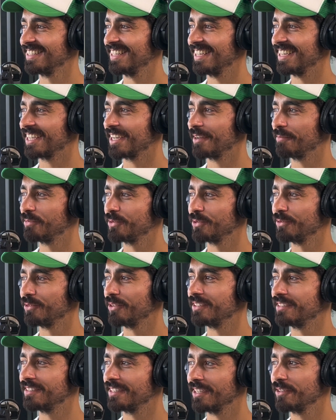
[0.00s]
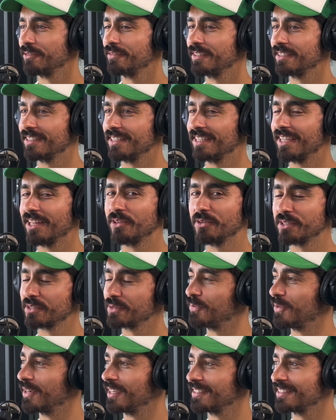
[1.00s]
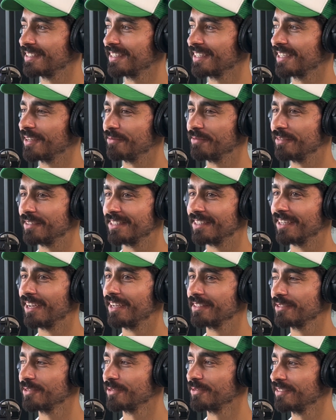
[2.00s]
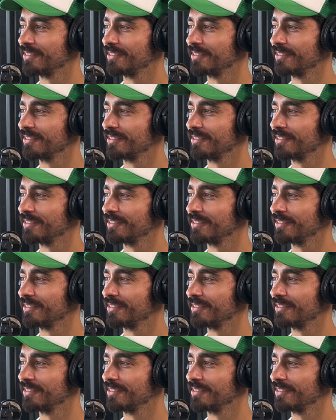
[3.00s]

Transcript: Come through Roselle, visit Yellow Express, then come visit Hustle.